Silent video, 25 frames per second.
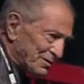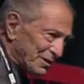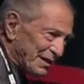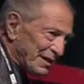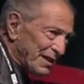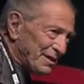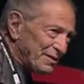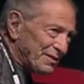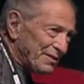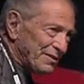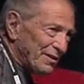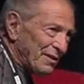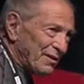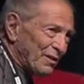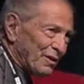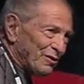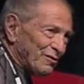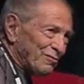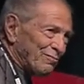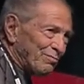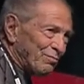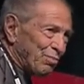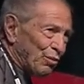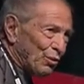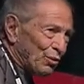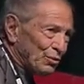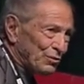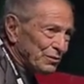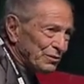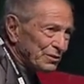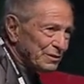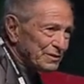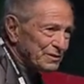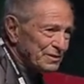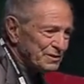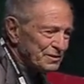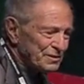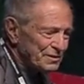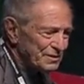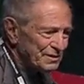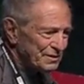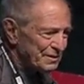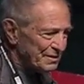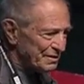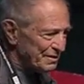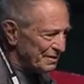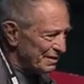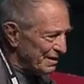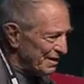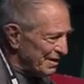together a lot of portraits.
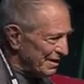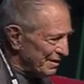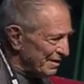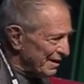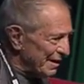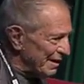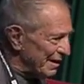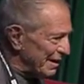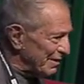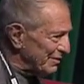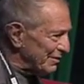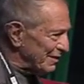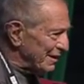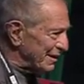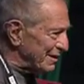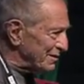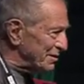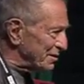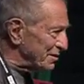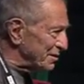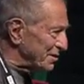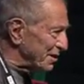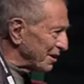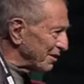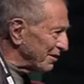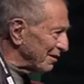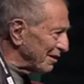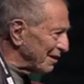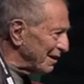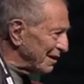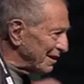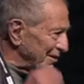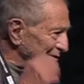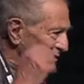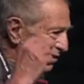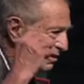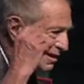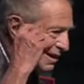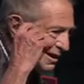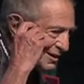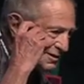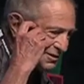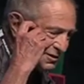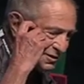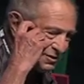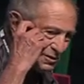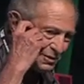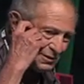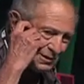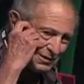They don't necessarily
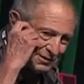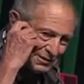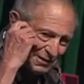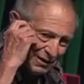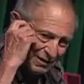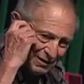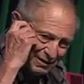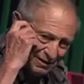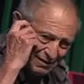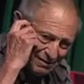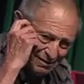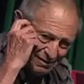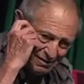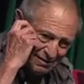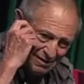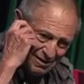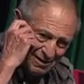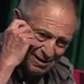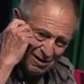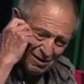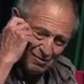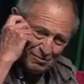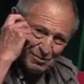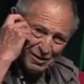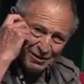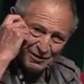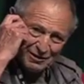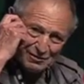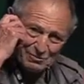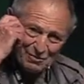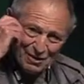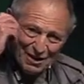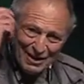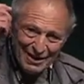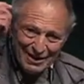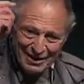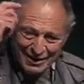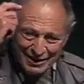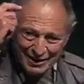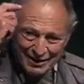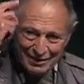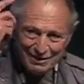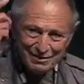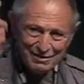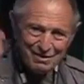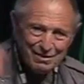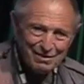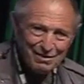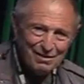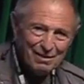relate to each other, but in my
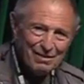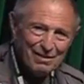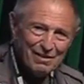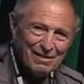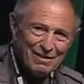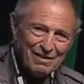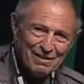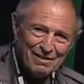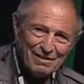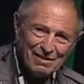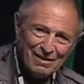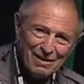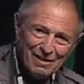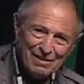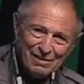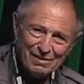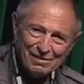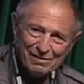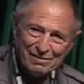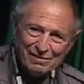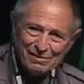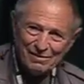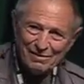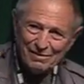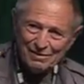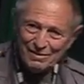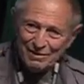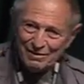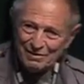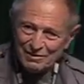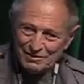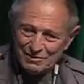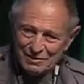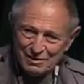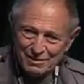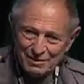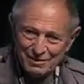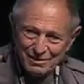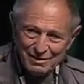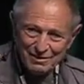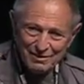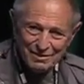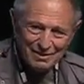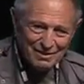head there is a